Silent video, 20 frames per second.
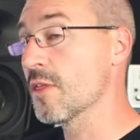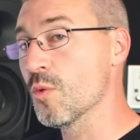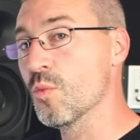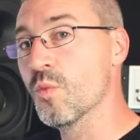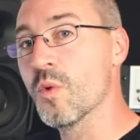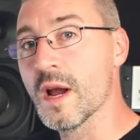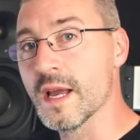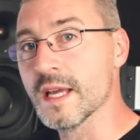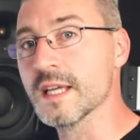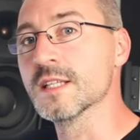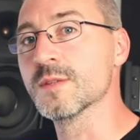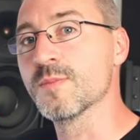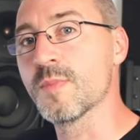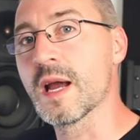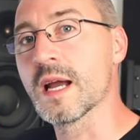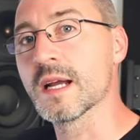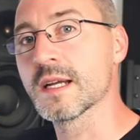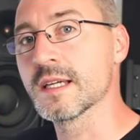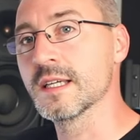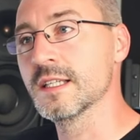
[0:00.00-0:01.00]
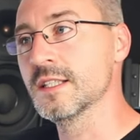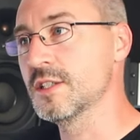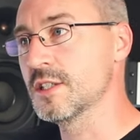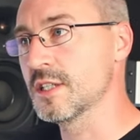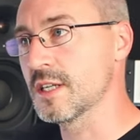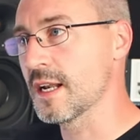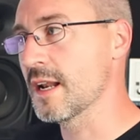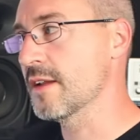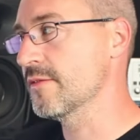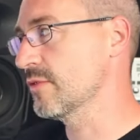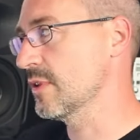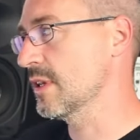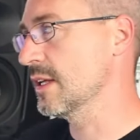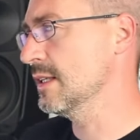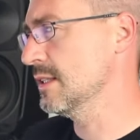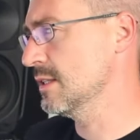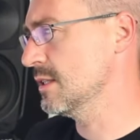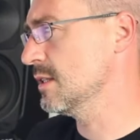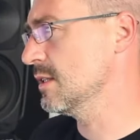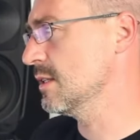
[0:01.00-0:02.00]
the way it's packaged and
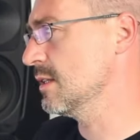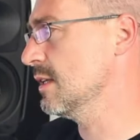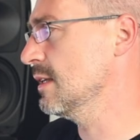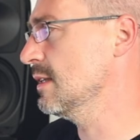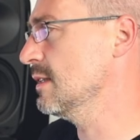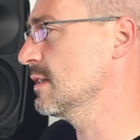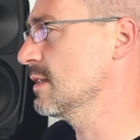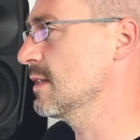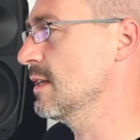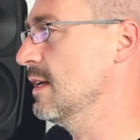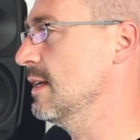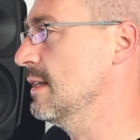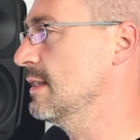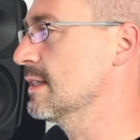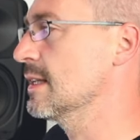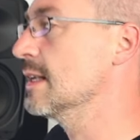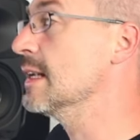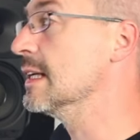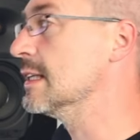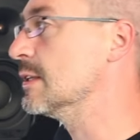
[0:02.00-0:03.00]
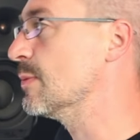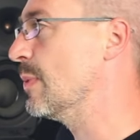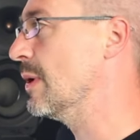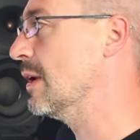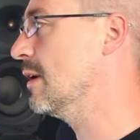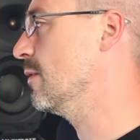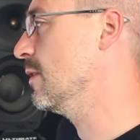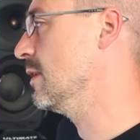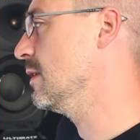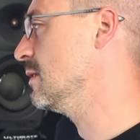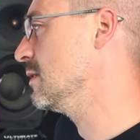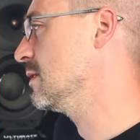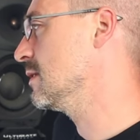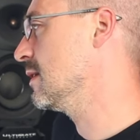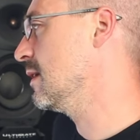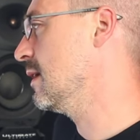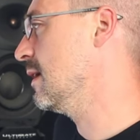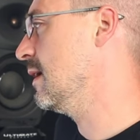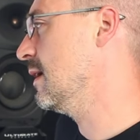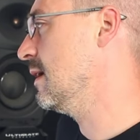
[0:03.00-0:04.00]
everything is just, it's an experience.